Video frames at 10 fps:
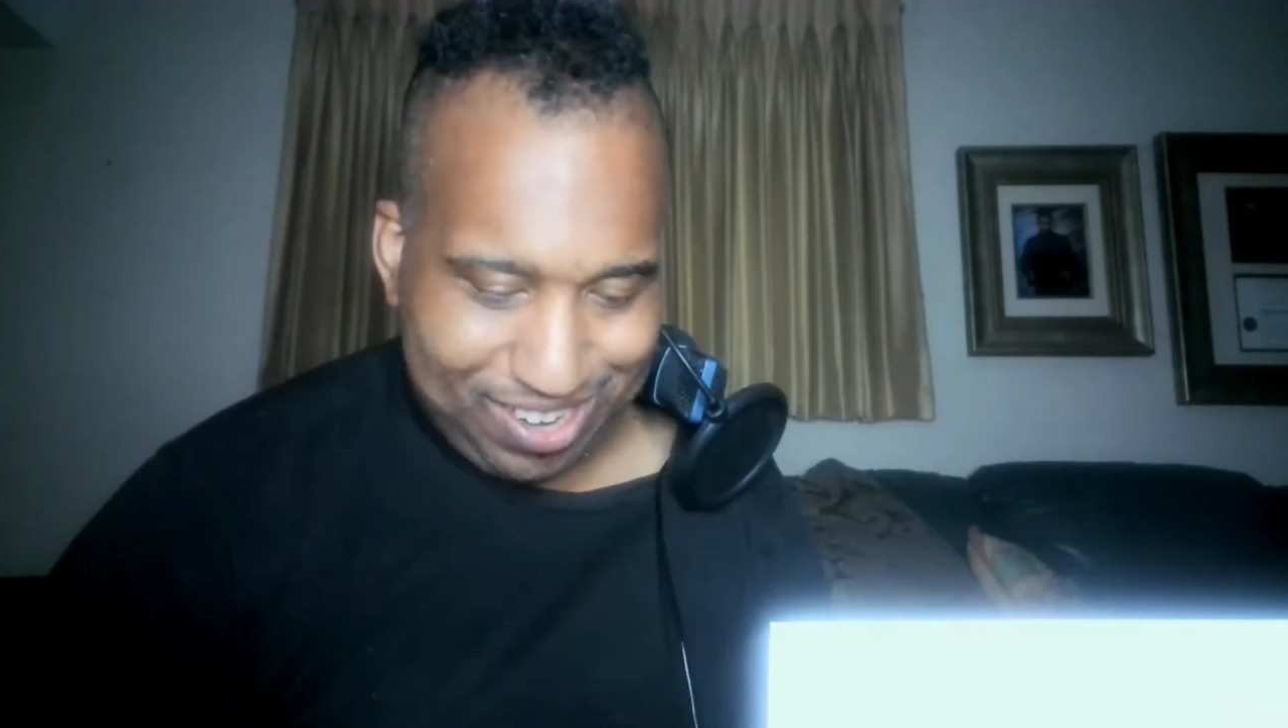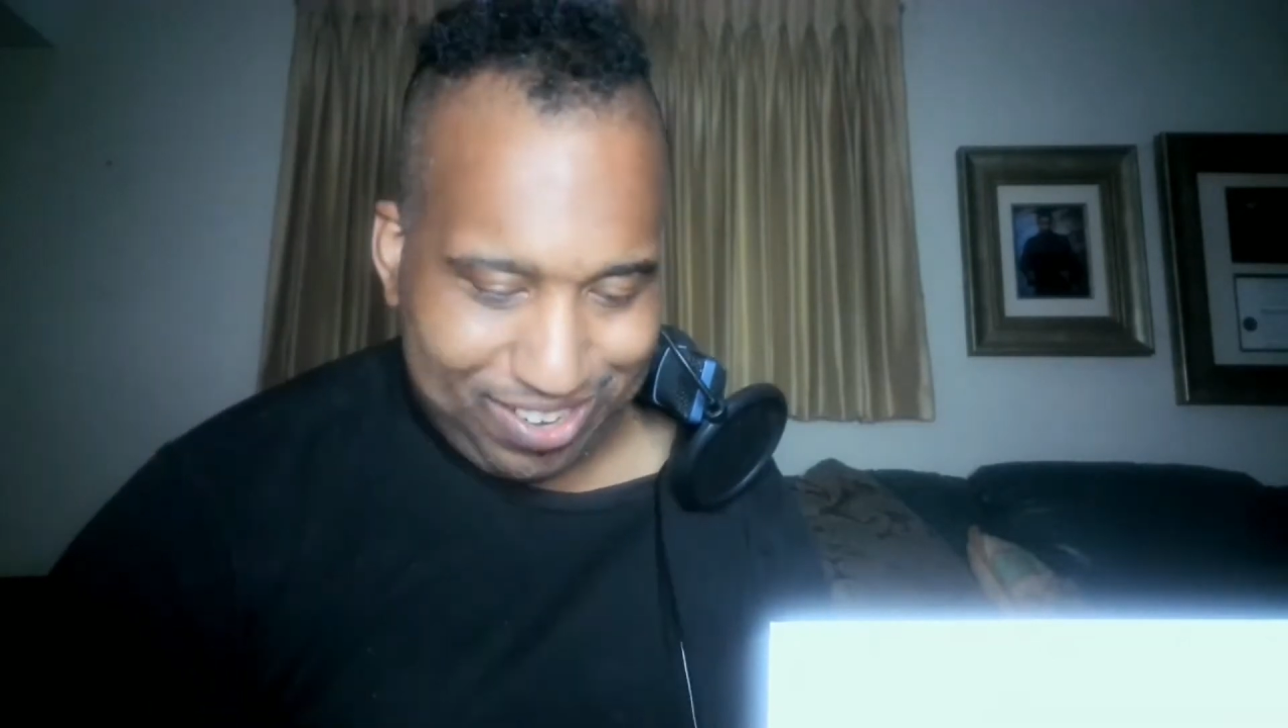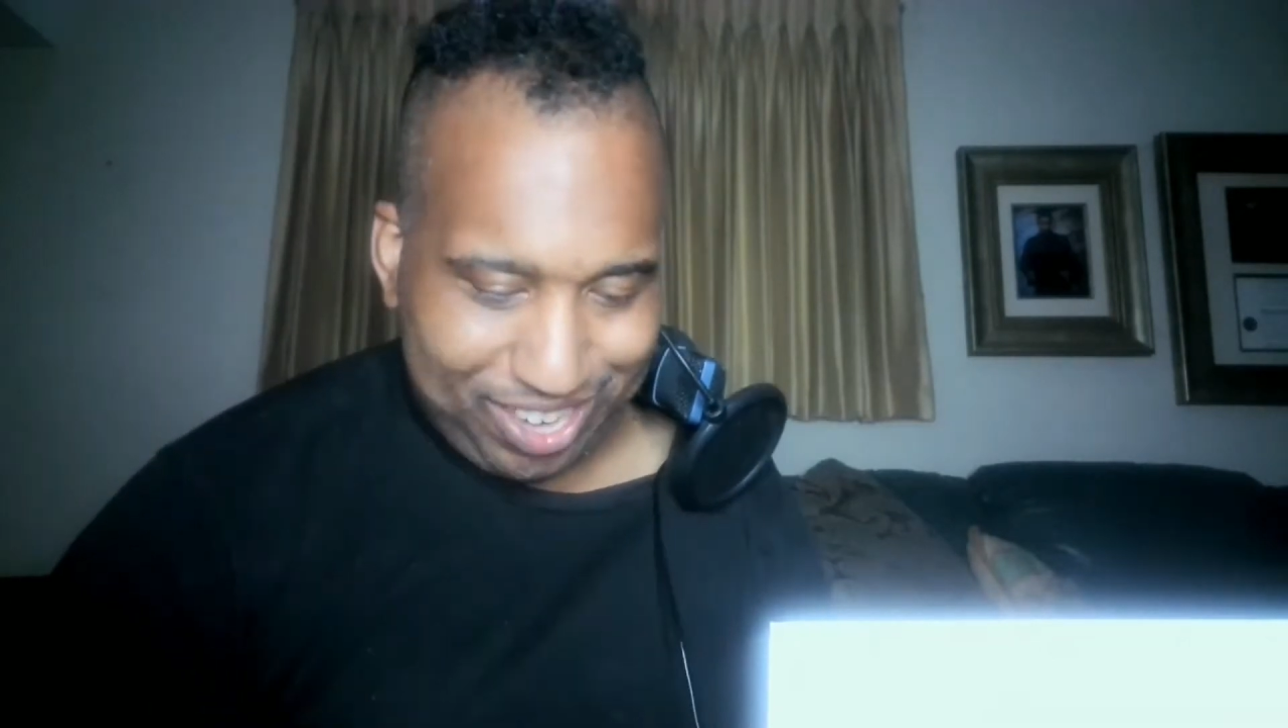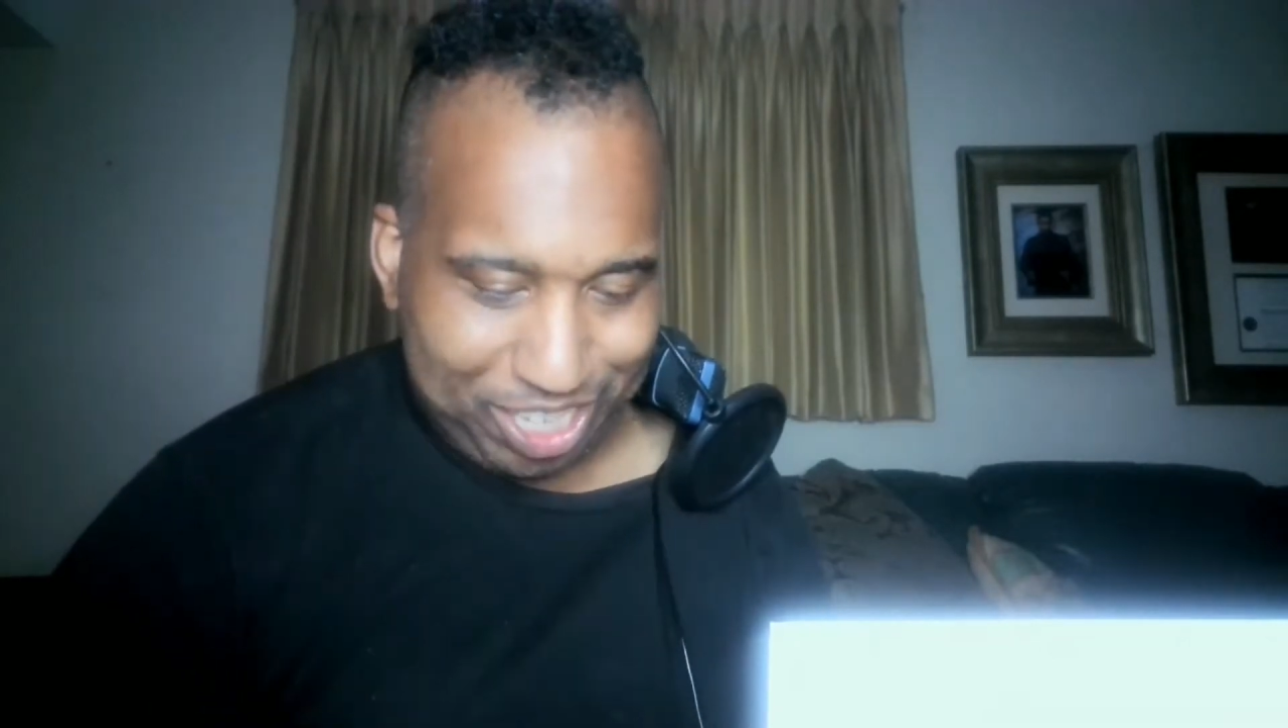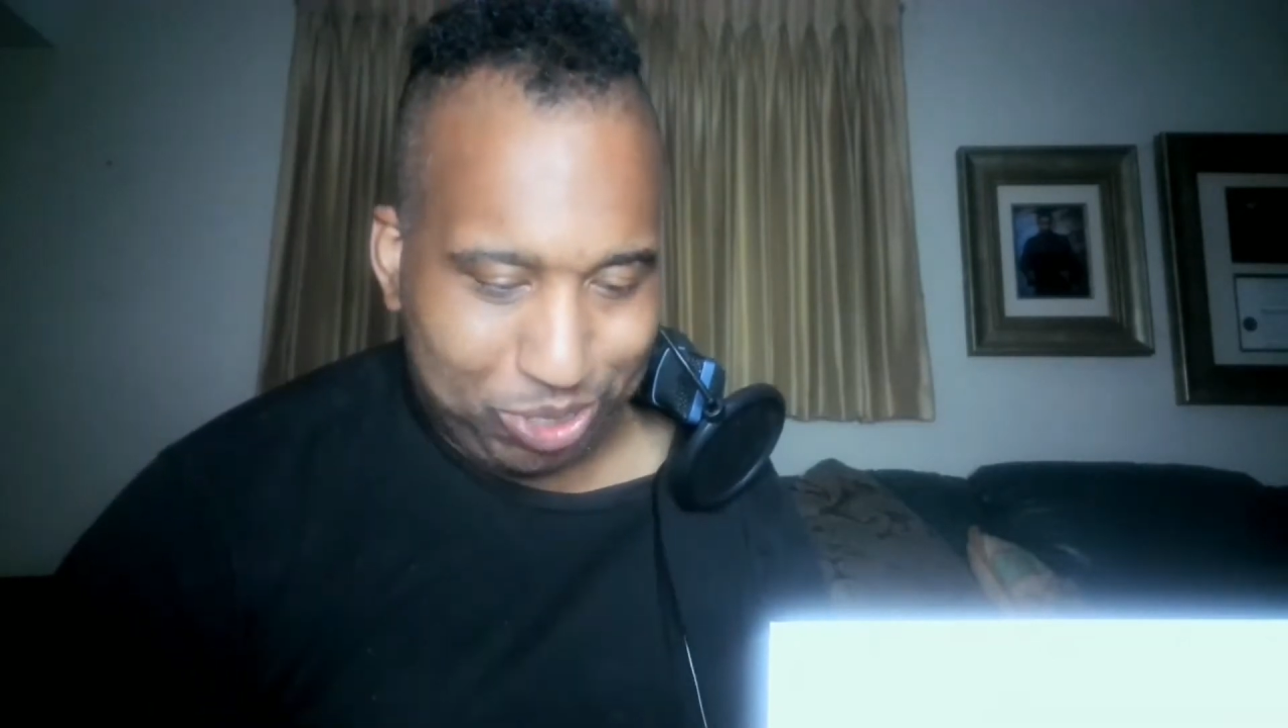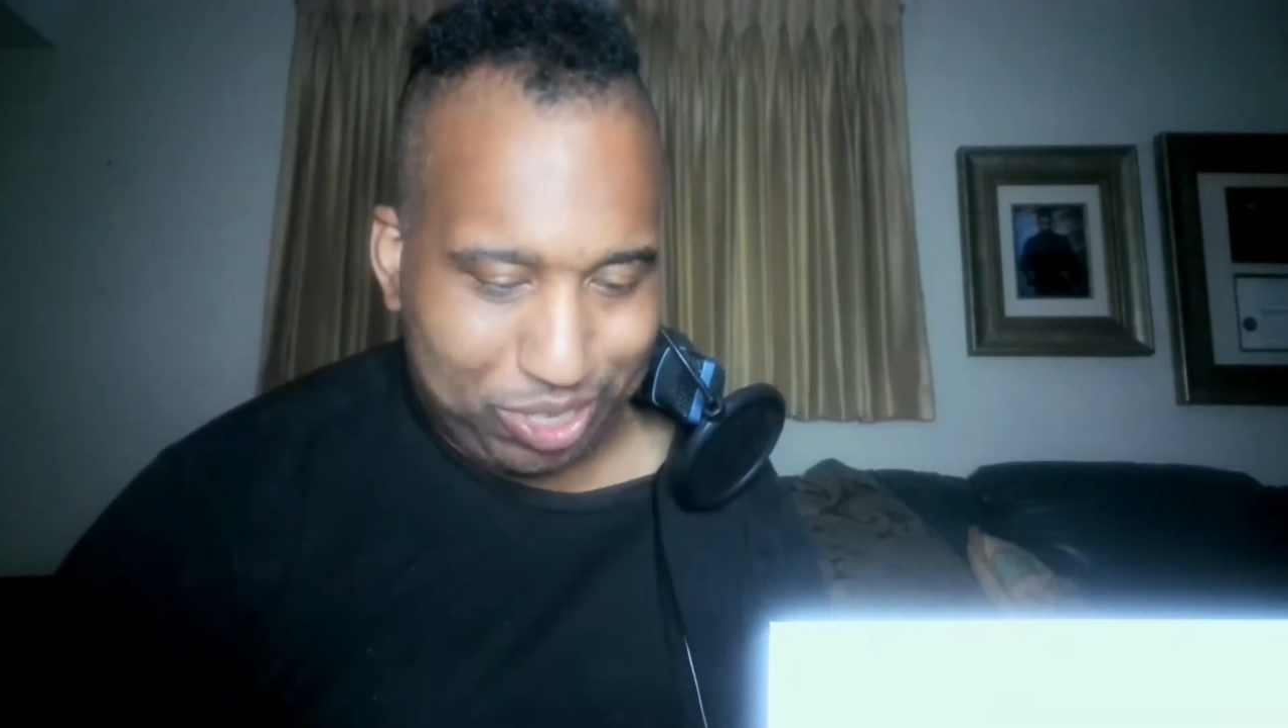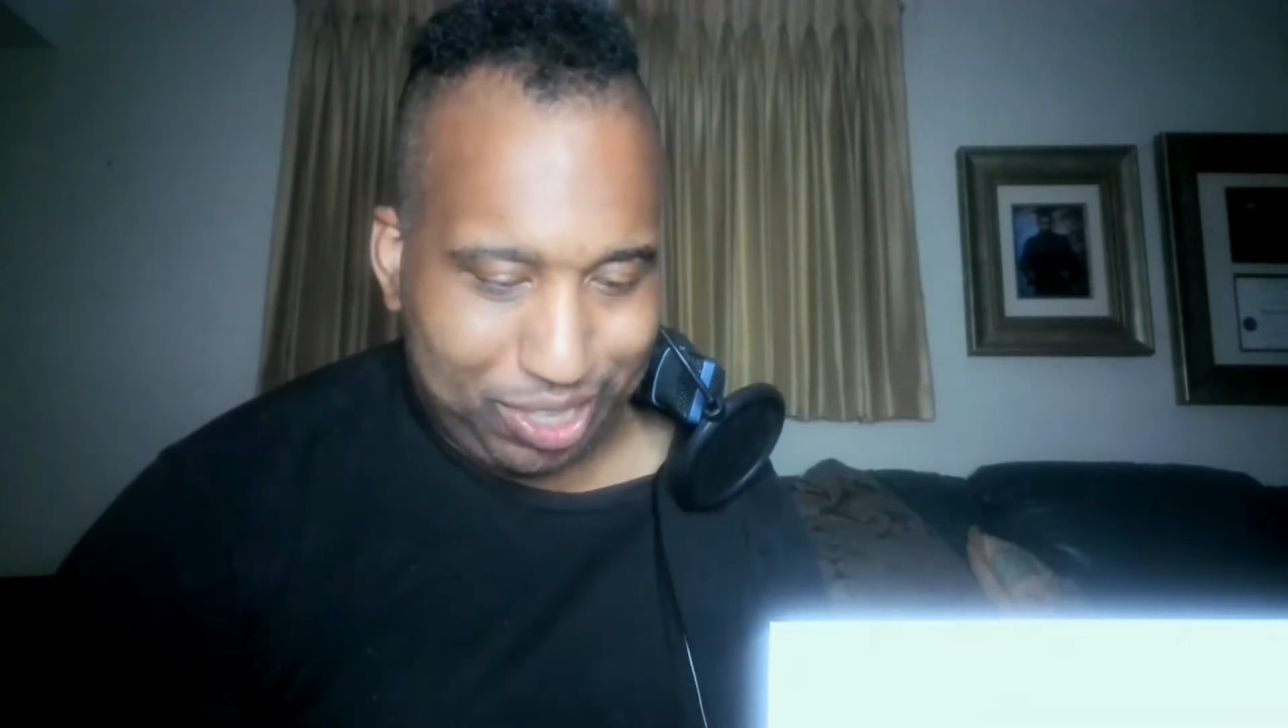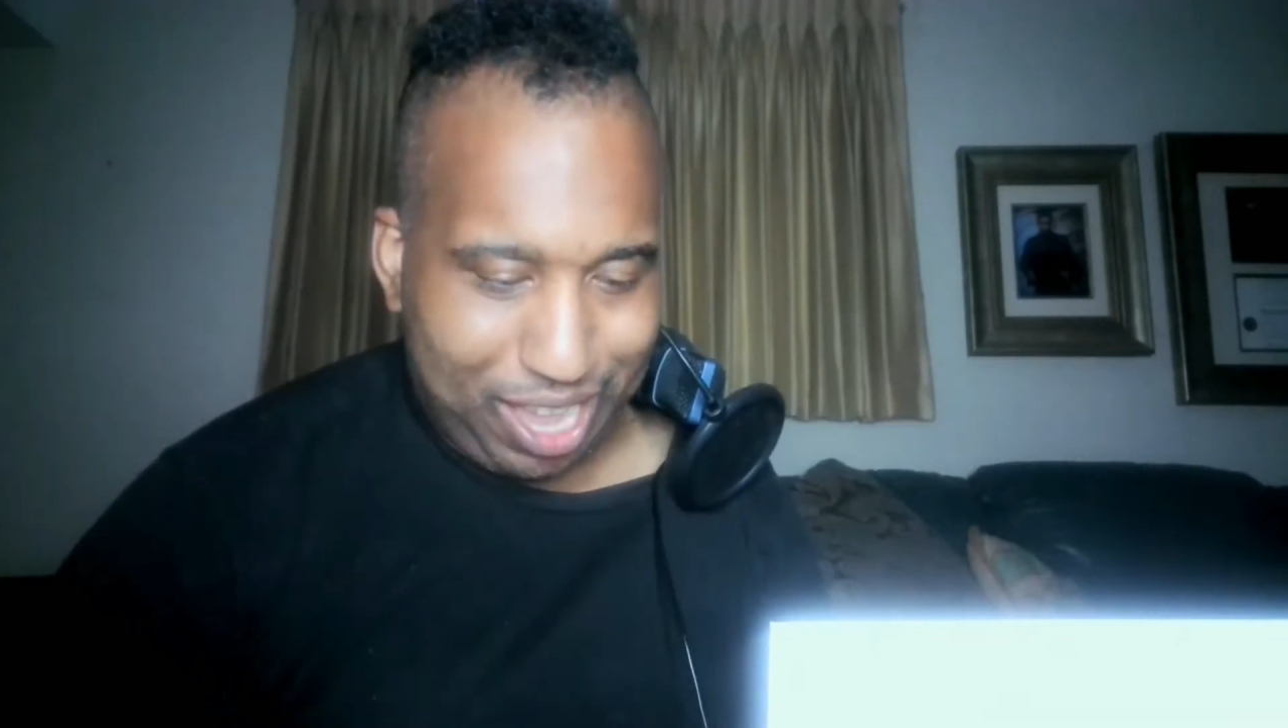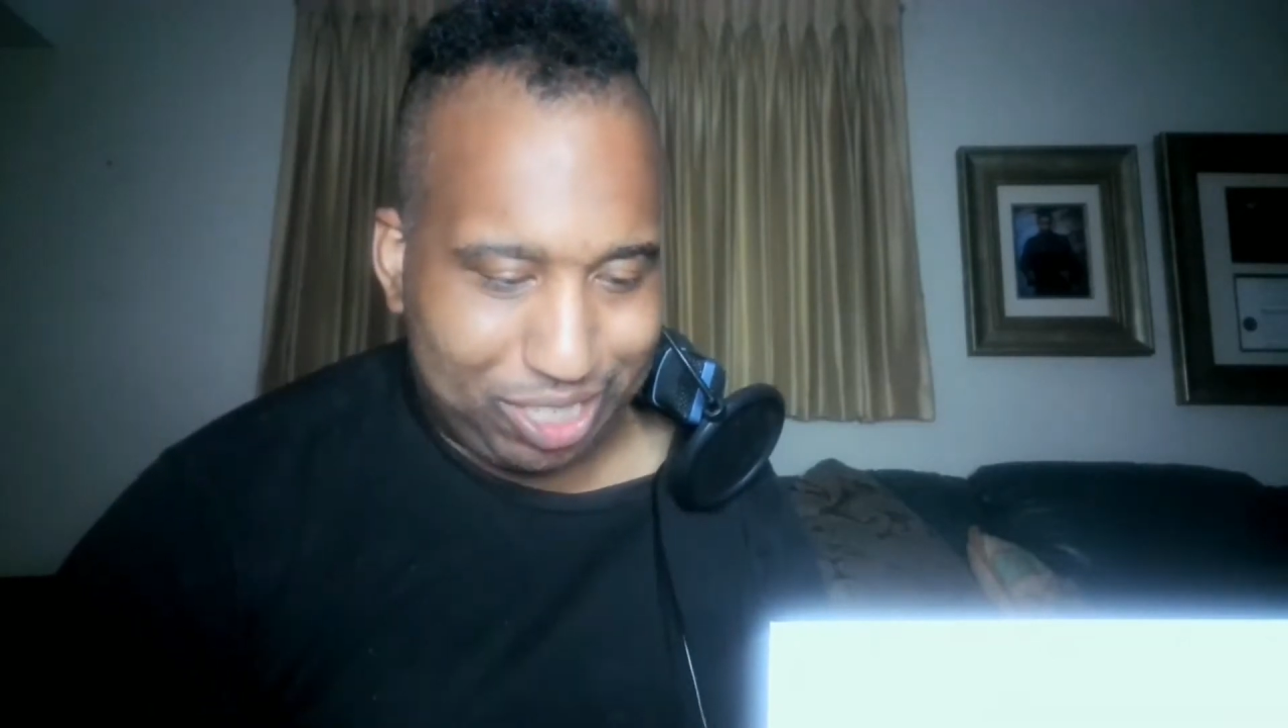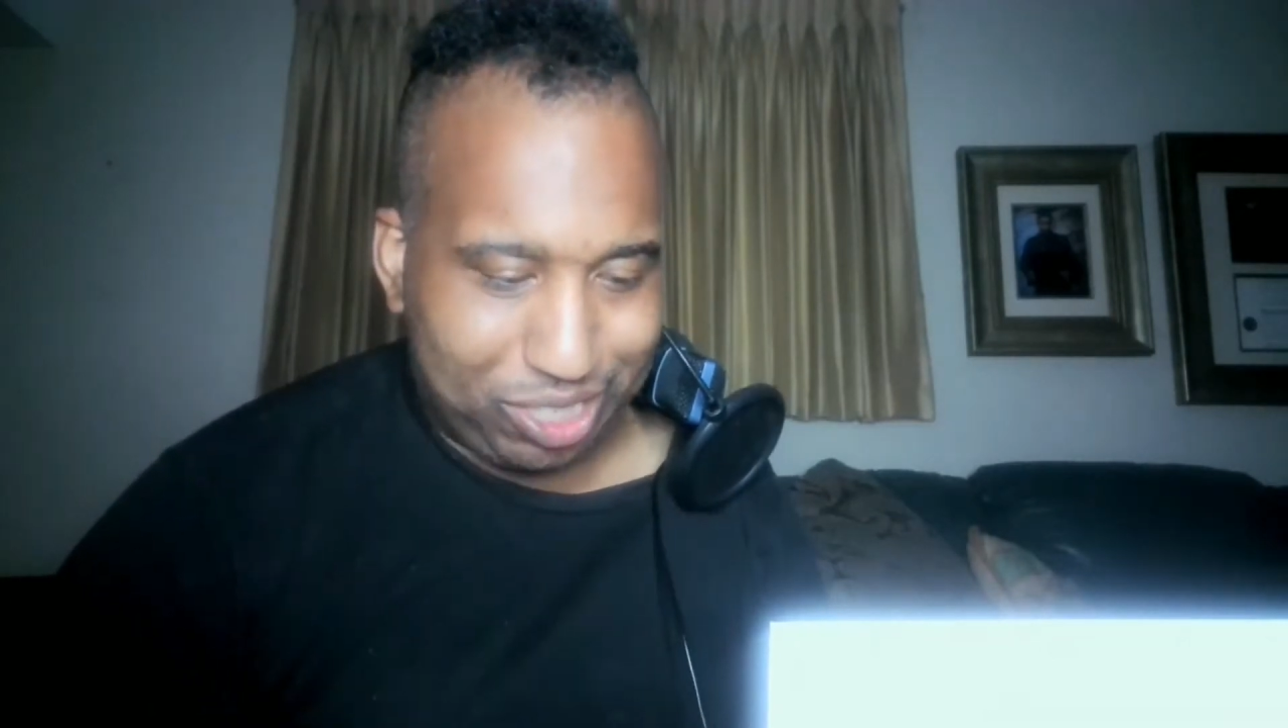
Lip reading: Okay, so it's a lot